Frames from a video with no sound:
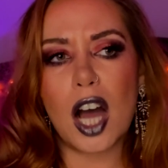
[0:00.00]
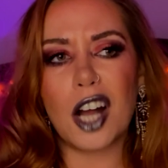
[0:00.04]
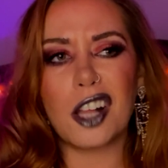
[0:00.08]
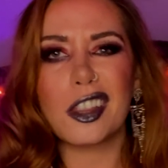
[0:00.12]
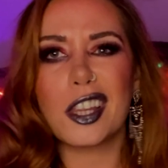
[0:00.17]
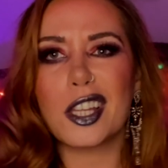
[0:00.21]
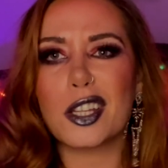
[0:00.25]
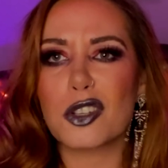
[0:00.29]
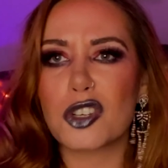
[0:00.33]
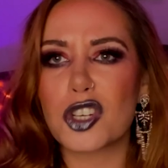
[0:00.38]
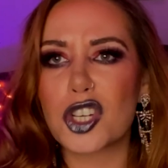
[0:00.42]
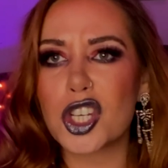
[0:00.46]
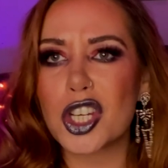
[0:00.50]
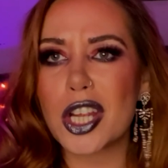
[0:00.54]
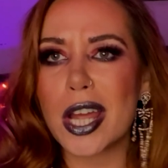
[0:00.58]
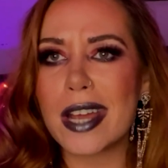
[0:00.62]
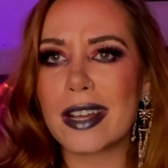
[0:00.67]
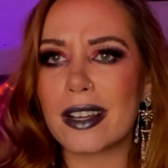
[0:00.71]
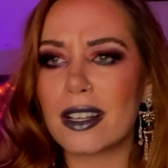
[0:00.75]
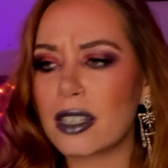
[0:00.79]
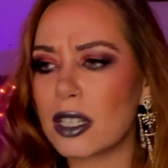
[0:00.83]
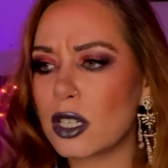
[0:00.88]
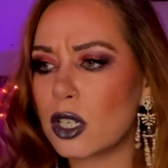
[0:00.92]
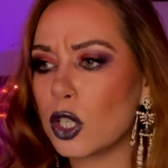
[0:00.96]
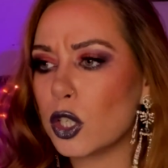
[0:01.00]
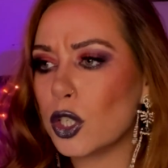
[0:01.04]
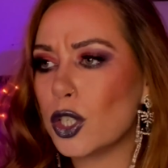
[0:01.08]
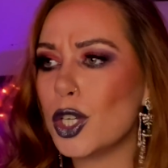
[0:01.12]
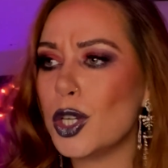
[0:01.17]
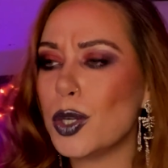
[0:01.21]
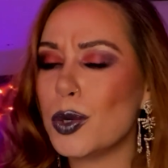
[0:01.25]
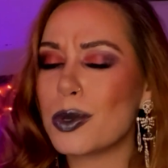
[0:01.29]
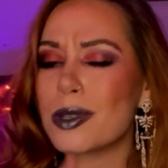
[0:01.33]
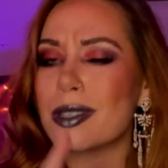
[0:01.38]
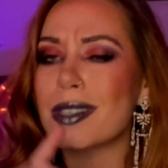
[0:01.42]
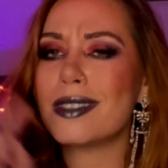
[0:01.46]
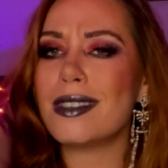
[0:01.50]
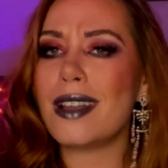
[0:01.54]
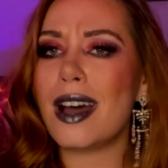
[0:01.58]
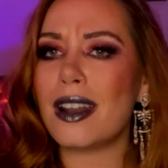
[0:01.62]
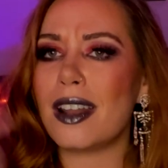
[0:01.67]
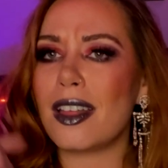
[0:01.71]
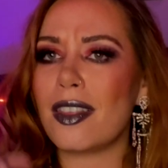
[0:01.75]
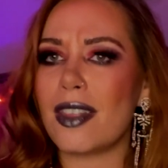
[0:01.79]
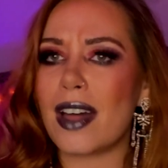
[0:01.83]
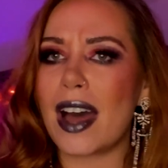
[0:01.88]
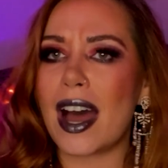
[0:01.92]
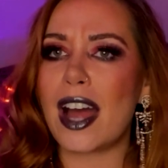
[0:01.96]
little shank, a little noose, none
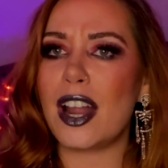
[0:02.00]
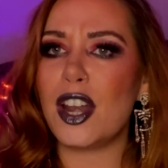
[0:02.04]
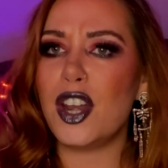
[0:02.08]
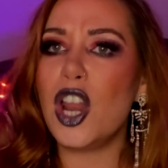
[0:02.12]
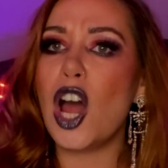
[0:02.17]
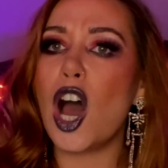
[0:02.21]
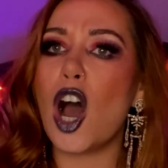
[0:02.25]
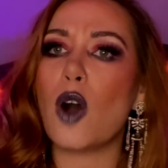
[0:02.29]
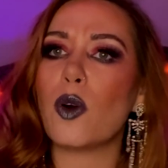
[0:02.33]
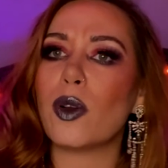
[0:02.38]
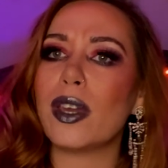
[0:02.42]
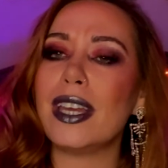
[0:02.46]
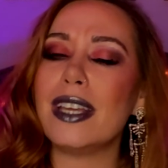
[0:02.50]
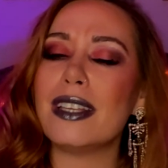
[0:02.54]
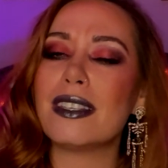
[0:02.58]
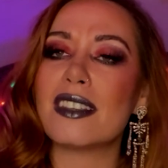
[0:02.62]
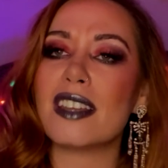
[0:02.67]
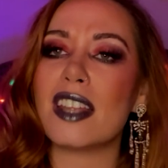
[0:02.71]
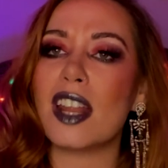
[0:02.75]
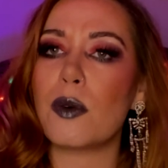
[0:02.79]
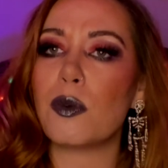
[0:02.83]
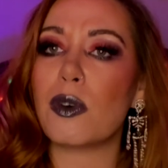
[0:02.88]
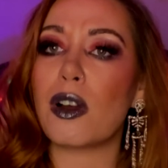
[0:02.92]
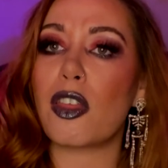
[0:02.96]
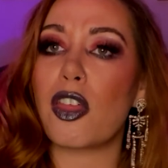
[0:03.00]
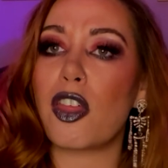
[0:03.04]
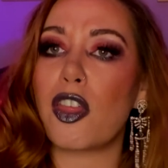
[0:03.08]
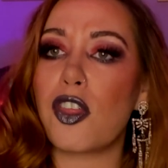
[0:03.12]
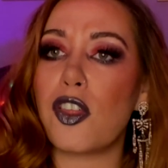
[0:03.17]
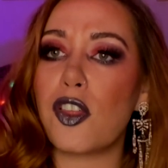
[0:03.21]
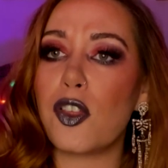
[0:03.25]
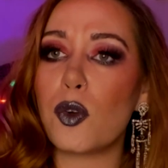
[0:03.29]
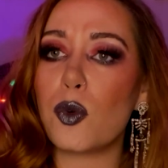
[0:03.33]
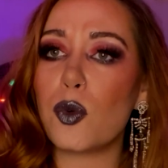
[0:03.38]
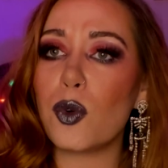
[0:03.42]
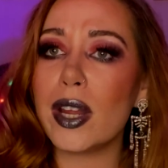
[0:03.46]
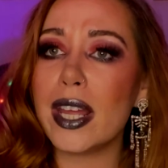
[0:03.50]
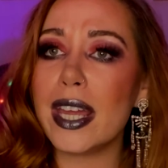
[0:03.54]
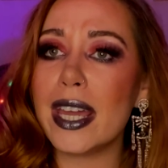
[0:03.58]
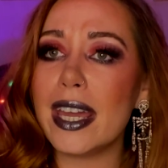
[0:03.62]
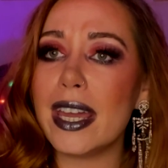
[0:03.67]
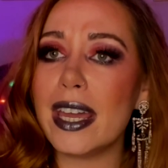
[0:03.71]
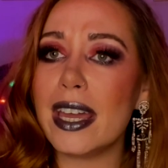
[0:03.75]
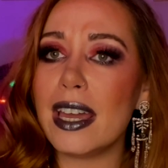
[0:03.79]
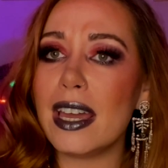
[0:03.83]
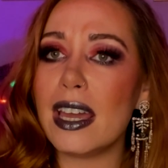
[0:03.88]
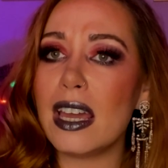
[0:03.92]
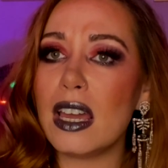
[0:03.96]
of that. No, he did it with
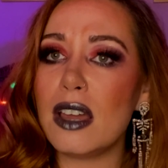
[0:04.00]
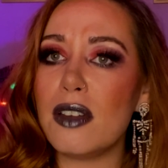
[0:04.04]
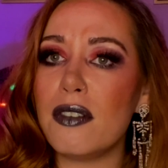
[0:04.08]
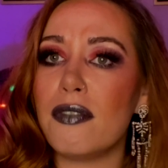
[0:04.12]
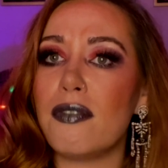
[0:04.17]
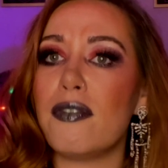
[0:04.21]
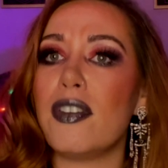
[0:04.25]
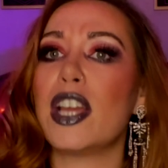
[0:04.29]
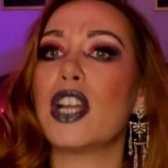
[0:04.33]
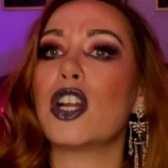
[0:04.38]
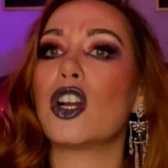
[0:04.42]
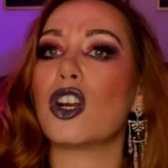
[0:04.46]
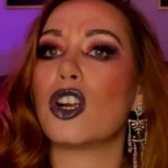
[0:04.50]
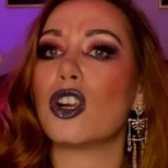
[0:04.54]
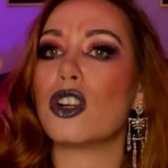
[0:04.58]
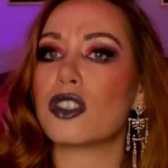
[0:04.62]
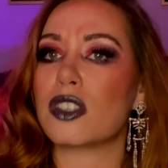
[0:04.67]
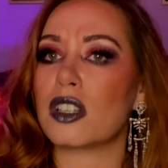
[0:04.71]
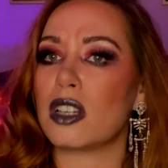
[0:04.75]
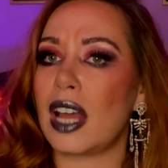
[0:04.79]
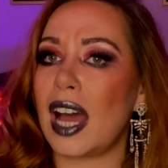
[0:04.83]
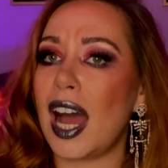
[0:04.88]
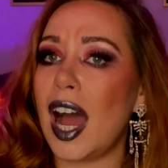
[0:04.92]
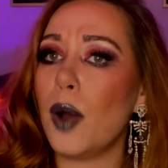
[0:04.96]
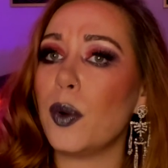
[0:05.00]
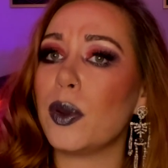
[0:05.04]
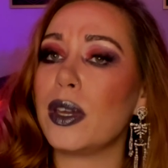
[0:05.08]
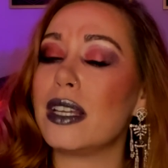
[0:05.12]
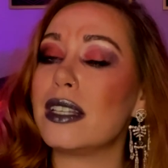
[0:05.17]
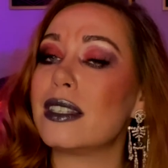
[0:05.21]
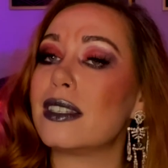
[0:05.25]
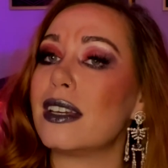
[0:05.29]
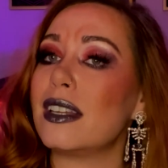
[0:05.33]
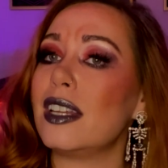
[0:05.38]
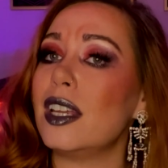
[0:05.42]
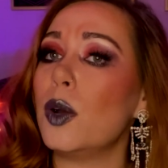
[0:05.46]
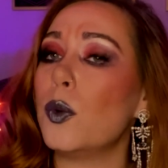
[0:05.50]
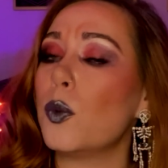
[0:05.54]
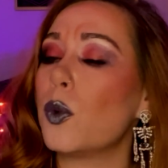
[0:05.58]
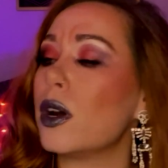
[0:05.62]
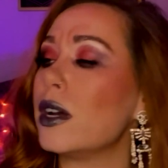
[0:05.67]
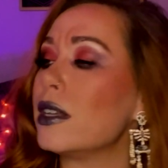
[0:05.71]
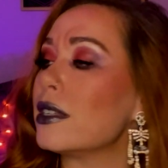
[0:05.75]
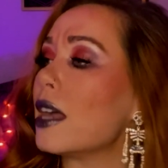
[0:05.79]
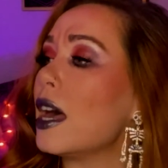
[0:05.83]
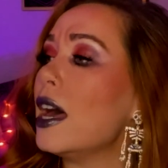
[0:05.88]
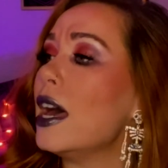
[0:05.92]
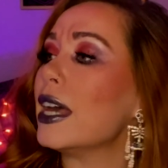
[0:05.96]
3 fingers. And how he did it
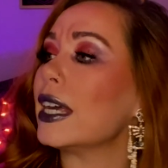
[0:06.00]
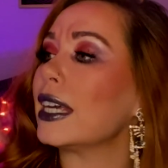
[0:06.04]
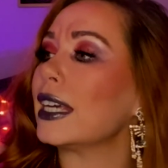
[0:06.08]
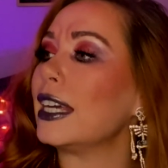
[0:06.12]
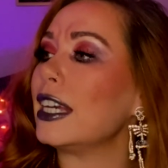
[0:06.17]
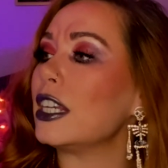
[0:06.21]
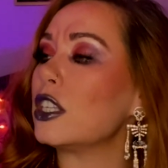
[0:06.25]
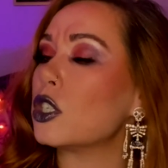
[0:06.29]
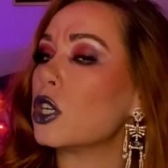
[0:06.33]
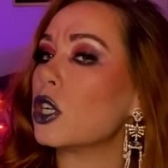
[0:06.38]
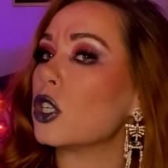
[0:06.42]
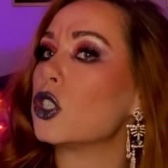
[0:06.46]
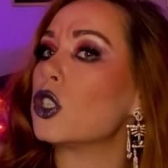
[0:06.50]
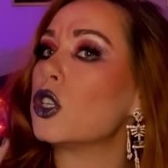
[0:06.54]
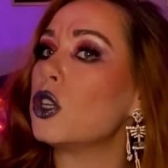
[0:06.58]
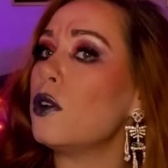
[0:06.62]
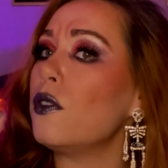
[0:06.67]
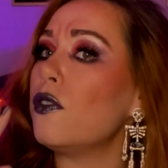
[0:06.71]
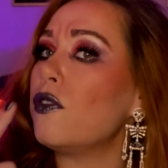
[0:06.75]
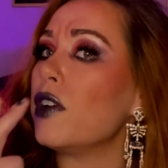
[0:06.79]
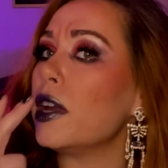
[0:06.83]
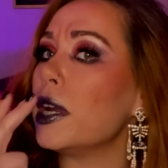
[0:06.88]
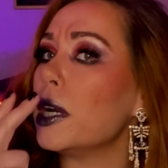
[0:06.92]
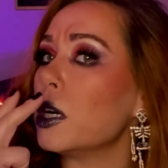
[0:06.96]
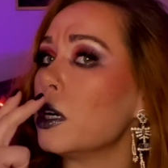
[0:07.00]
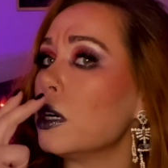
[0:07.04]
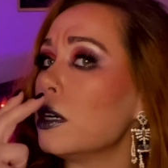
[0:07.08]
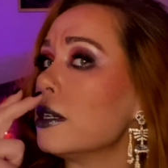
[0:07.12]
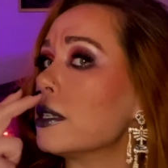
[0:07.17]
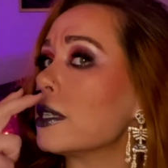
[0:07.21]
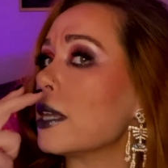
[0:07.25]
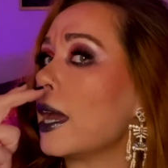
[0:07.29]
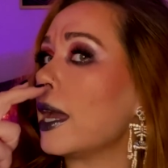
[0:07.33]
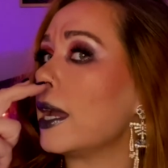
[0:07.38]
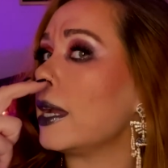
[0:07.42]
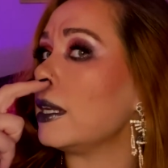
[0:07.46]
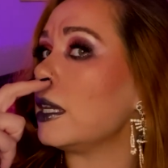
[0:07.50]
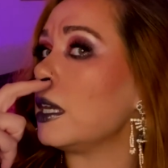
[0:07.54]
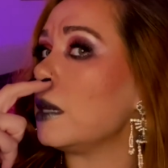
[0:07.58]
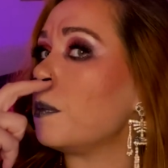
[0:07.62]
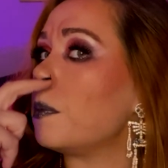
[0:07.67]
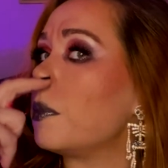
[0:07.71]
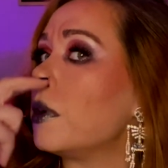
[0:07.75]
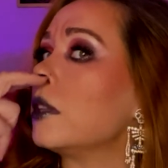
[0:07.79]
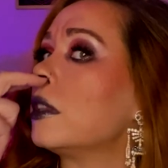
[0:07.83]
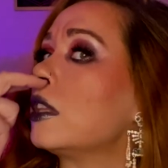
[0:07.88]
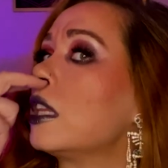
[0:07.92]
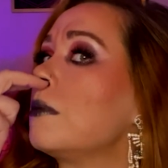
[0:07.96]
was he took 2 fingers and he
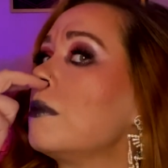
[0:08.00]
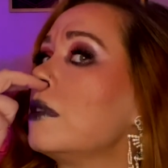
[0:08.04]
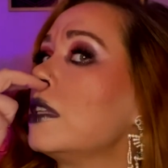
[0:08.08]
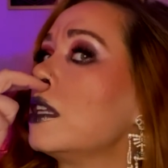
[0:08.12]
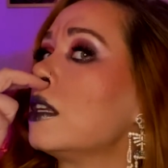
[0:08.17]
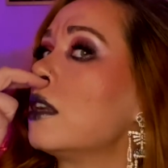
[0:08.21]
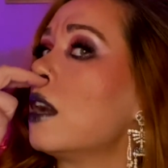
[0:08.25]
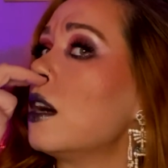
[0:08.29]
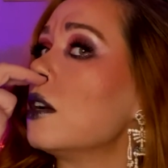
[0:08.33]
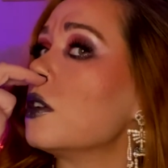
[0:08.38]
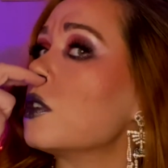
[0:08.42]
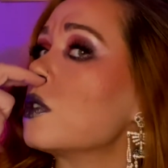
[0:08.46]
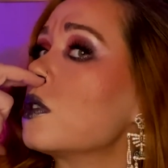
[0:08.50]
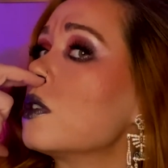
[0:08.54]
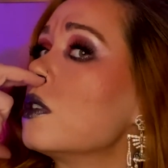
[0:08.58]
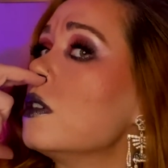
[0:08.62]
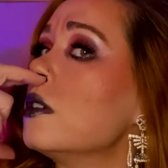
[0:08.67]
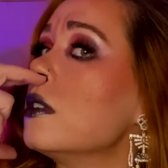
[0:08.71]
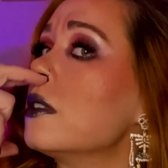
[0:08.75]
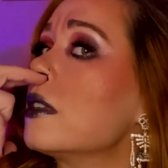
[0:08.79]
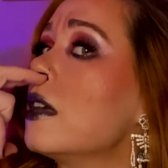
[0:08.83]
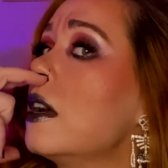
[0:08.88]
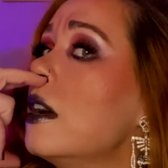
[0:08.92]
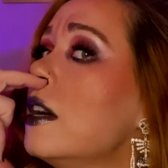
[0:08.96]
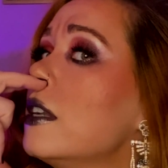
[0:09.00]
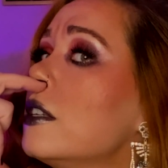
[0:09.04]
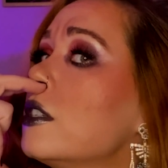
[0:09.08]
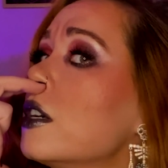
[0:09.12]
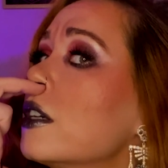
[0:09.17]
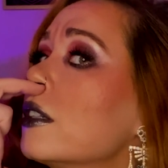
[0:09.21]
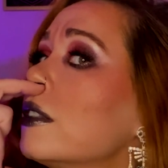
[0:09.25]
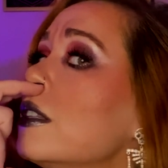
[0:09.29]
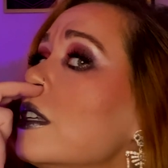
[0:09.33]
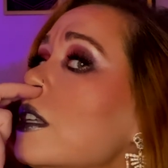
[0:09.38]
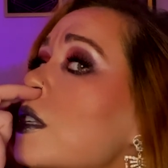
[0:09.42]
put them in the nostrils, took this